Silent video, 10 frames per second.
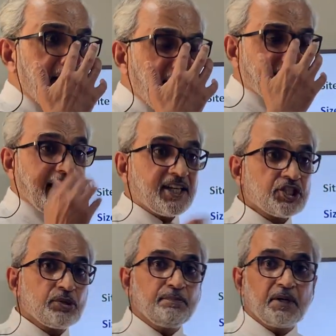It has
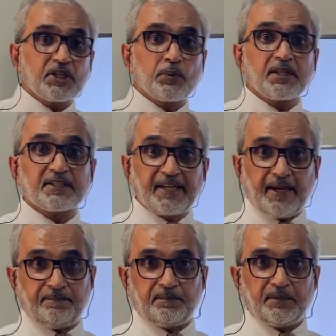to be measured with a
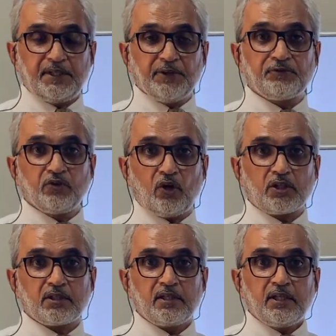tape. If
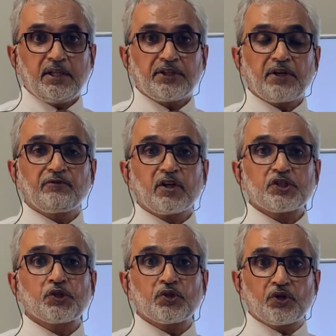not, then one
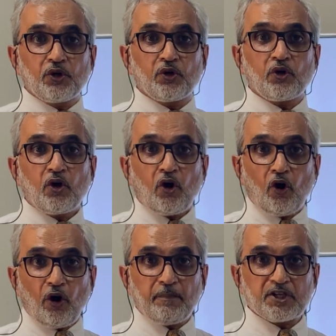should know
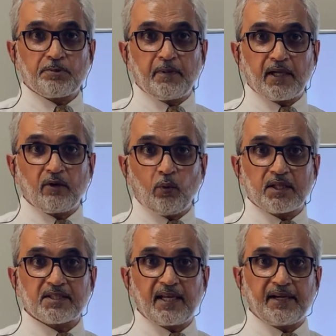how much big
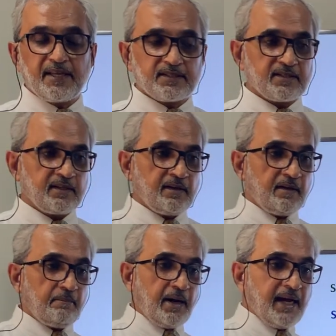one's hand is.
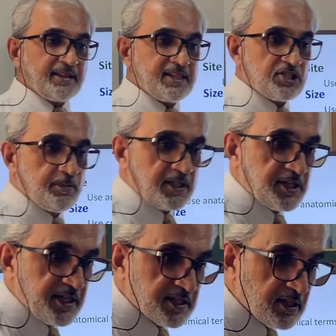This much
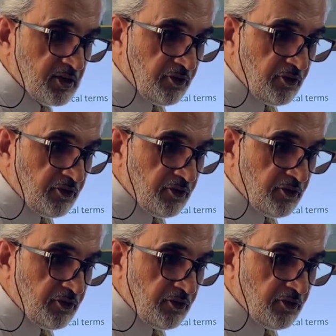is